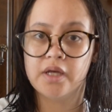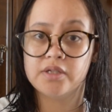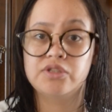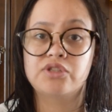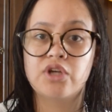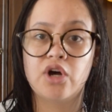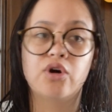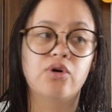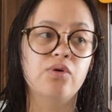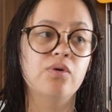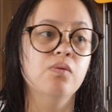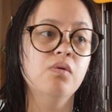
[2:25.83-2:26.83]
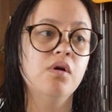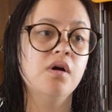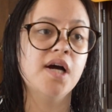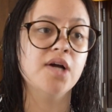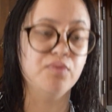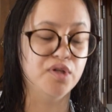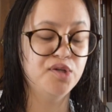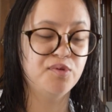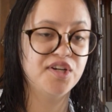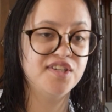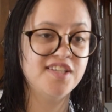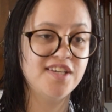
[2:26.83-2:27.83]
so I really
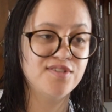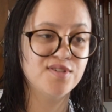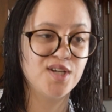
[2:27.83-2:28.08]
want to take you